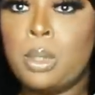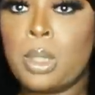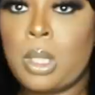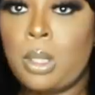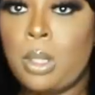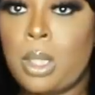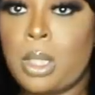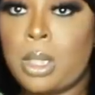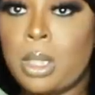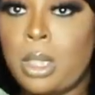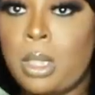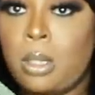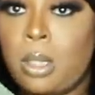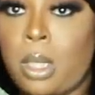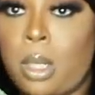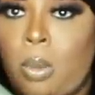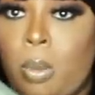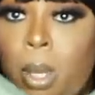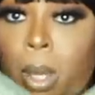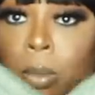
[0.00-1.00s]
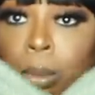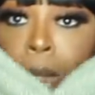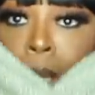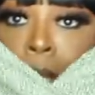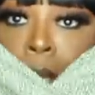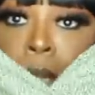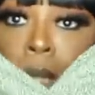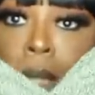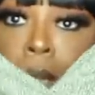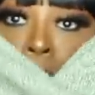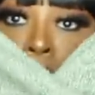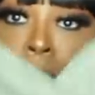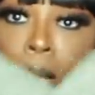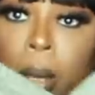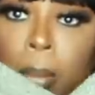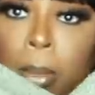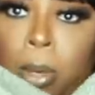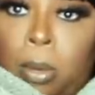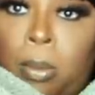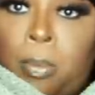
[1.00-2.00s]
so you can still get away with this in the
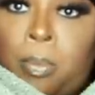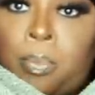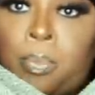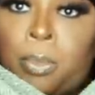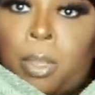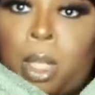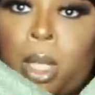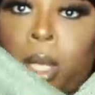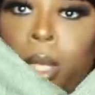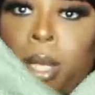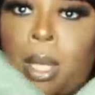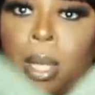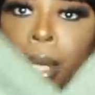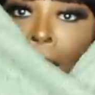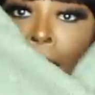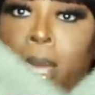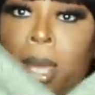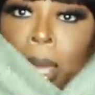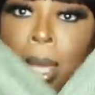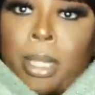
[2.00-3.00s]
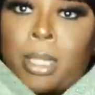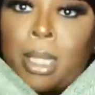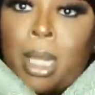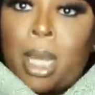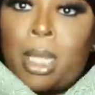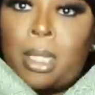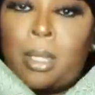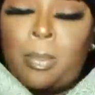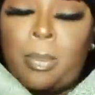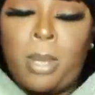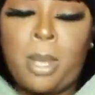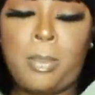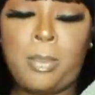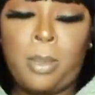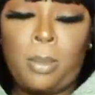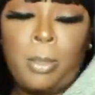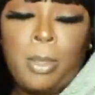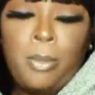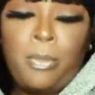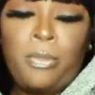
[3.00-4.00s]
summer has like the
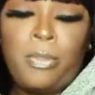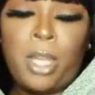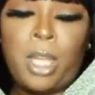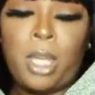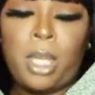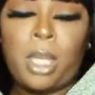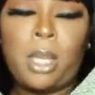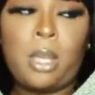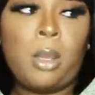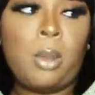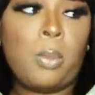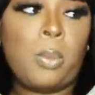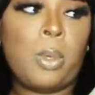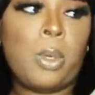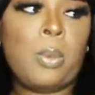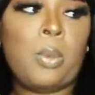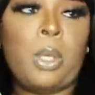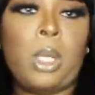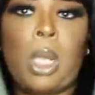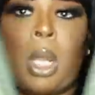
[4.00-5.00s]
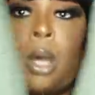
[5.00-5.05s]
peplum effect rural